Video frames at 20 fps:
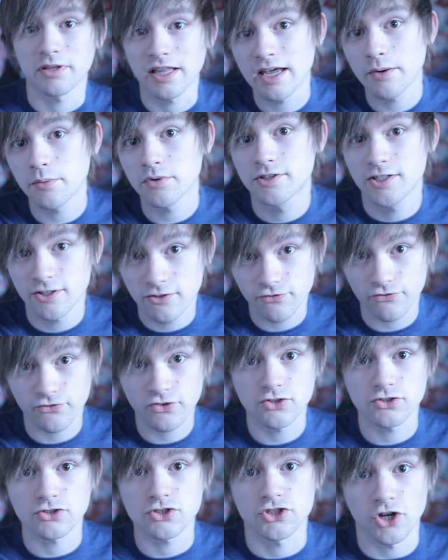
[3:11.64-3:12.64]
Play with
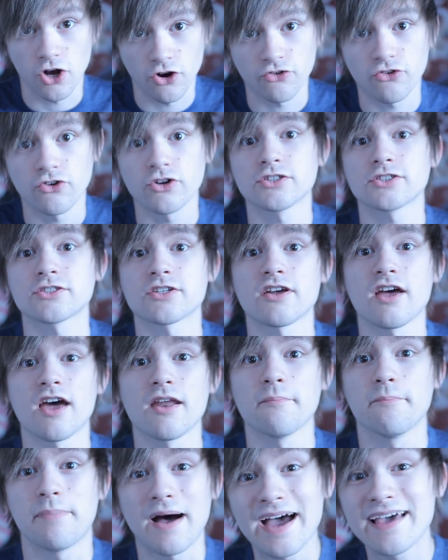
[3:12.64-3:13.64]
different genres,
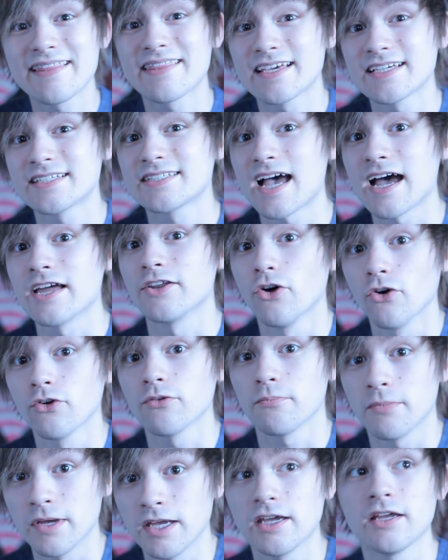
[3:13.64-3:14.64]
and by this I
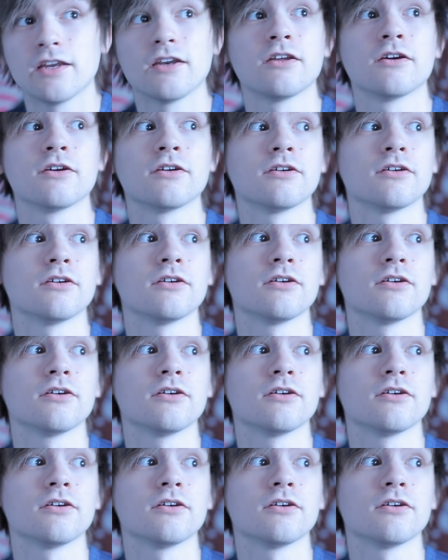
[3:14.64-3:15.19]
don't mean